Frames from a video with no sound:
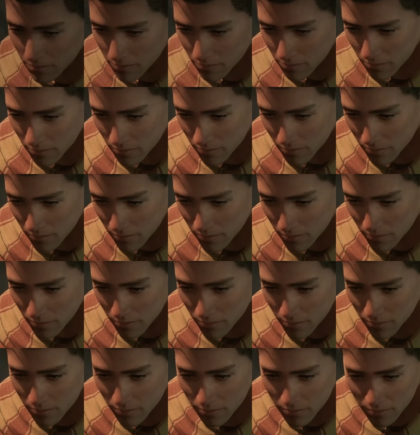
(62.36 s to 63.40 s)

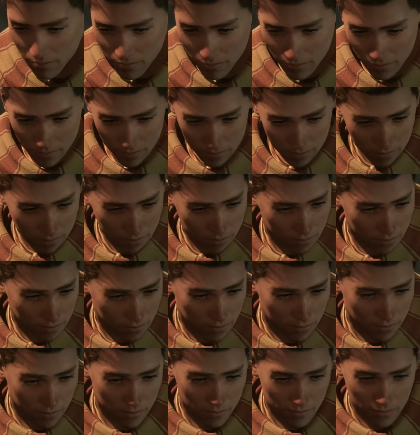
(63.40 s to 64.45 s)

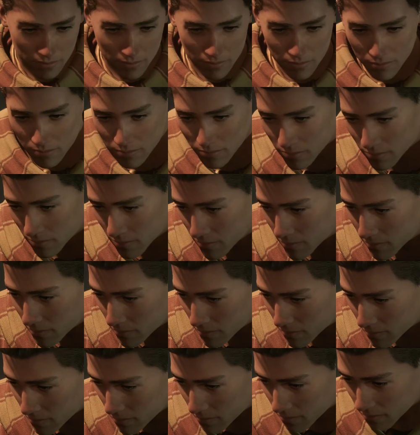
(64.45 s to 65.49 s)

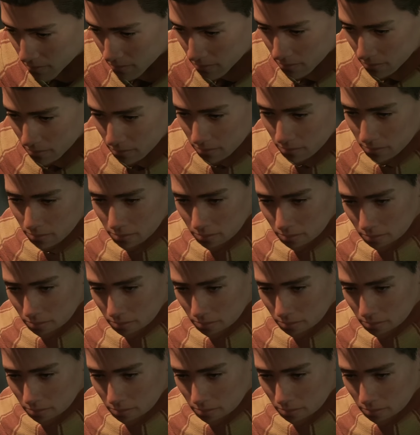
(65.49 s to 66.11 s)
(silence)